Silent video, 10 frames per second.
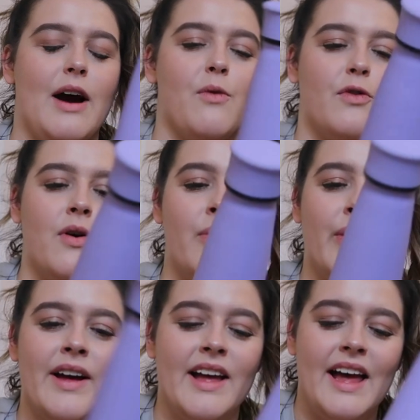helpful,
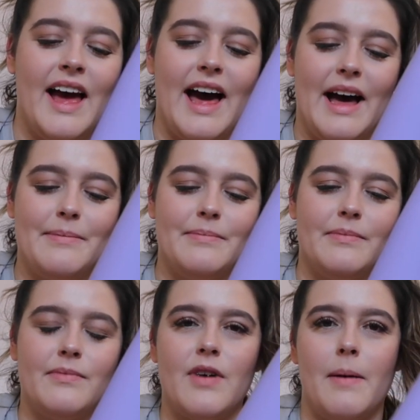
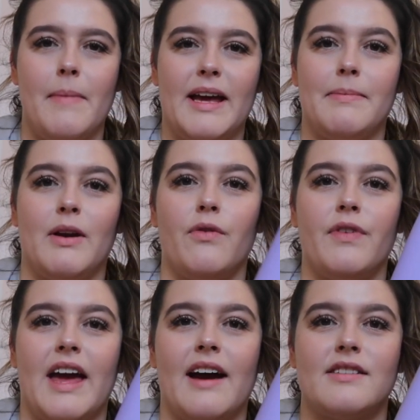um, and make me not
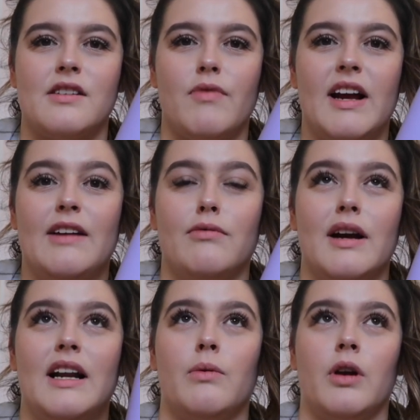forget, because I really
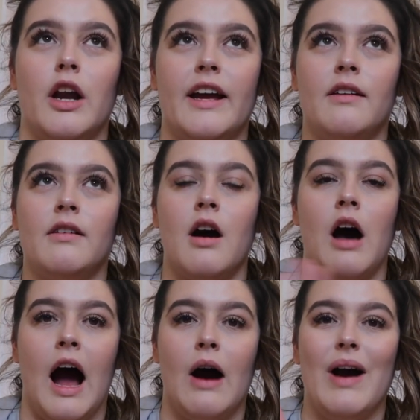really want to like
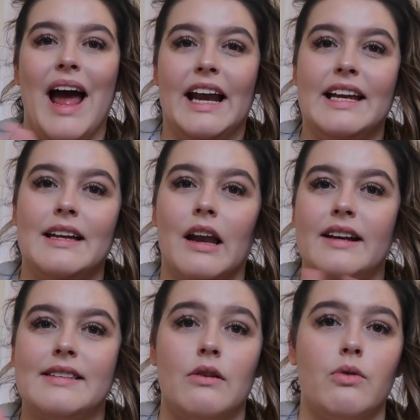cut out any
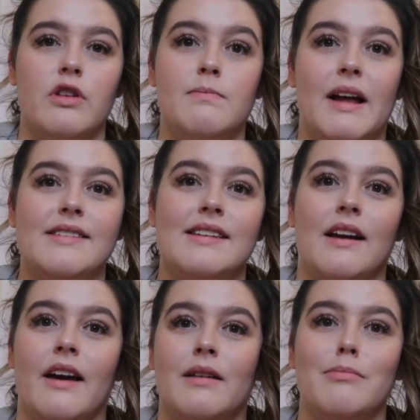like single-use plastic
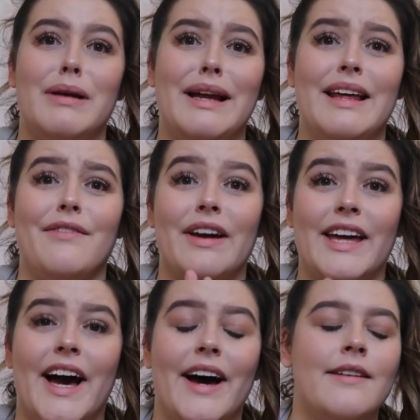like completely if I
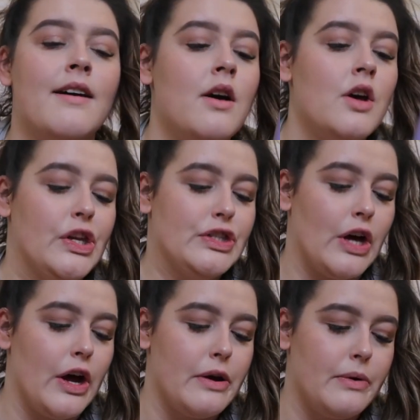can.
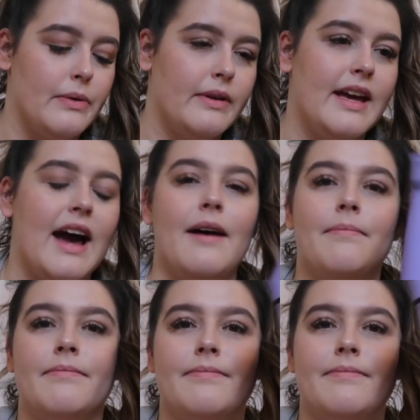So yeah,